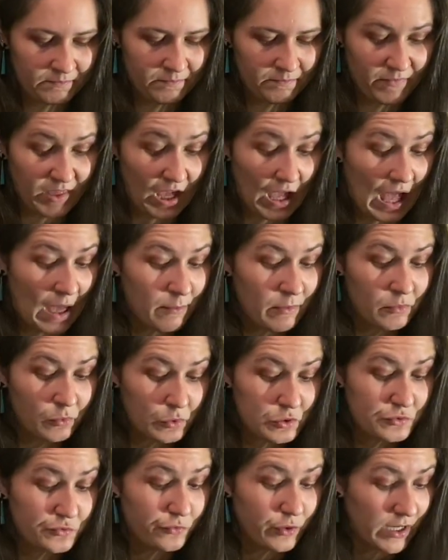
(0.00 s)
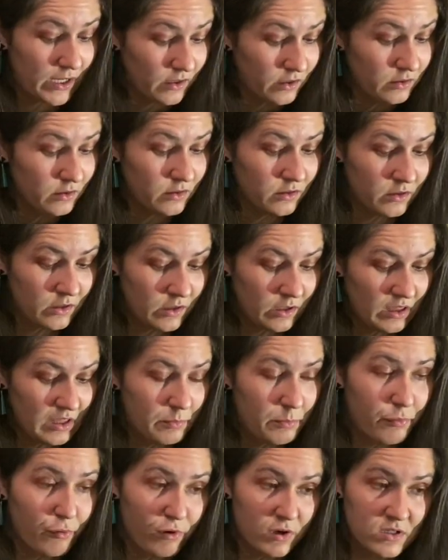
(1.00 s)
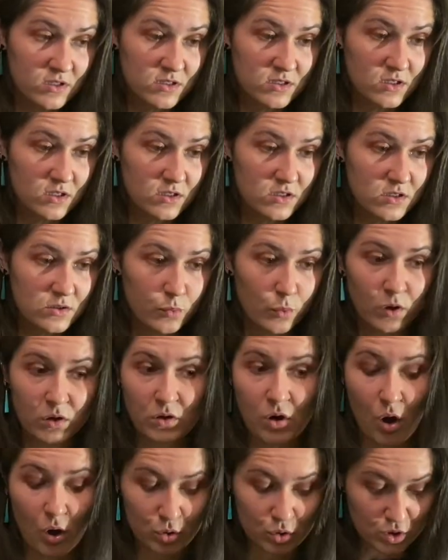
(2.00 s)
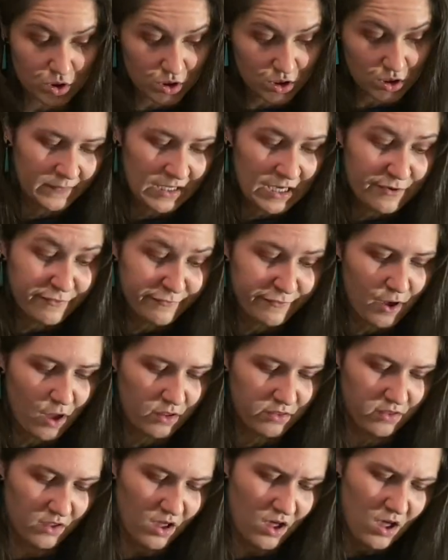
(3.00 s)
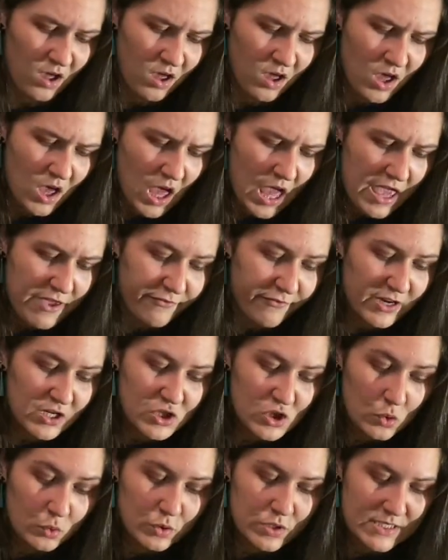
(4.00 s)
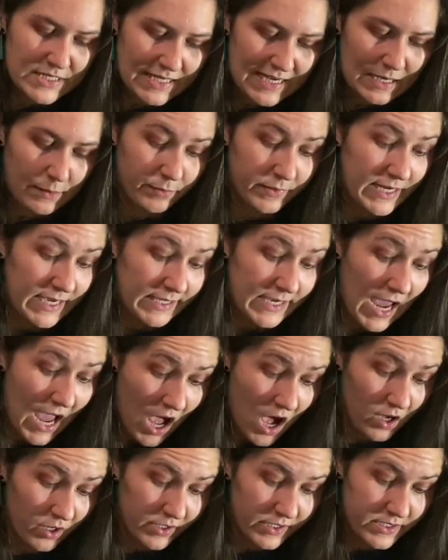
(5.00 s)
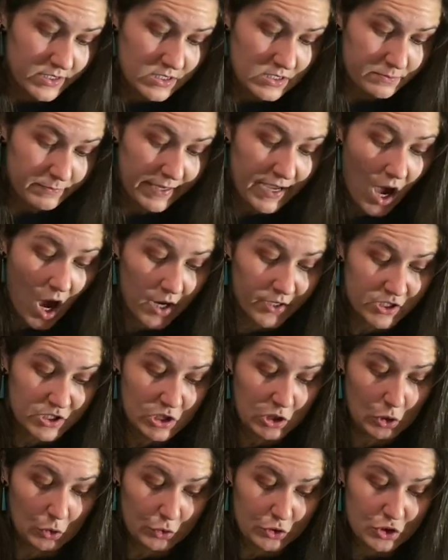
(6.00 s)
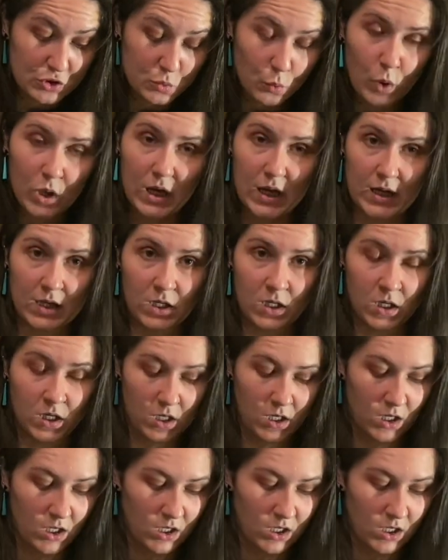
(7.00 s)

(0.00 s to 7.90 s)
The hammer was real. The princess were not. Father, if I don't sleep 9 hours, my eyes look swollen.